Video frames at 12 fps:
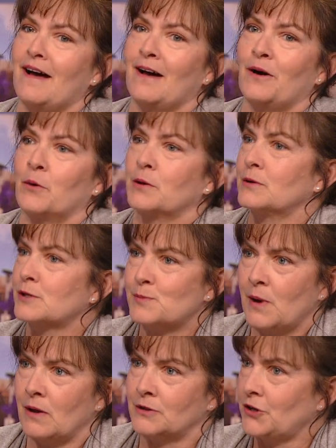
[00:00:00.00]
uh, or their
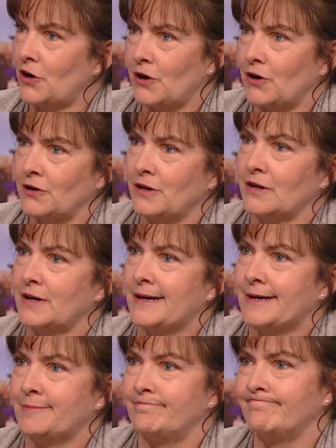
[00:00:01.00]
small dog.
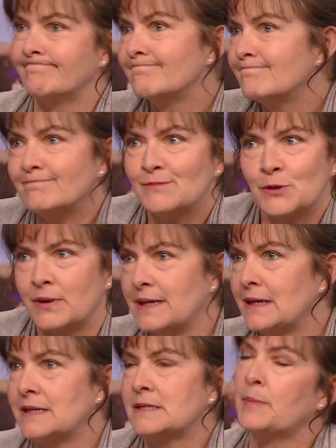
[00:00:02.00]
Um, so I
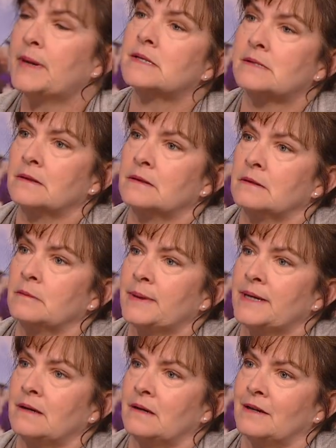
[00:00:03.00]
think it depends a little
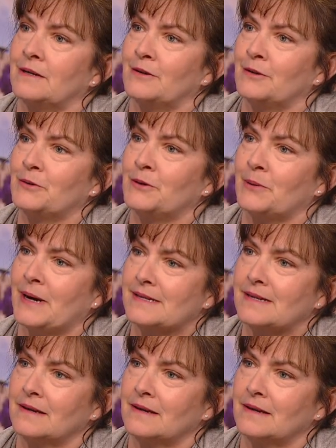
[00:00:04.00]
bit on, on who you ask.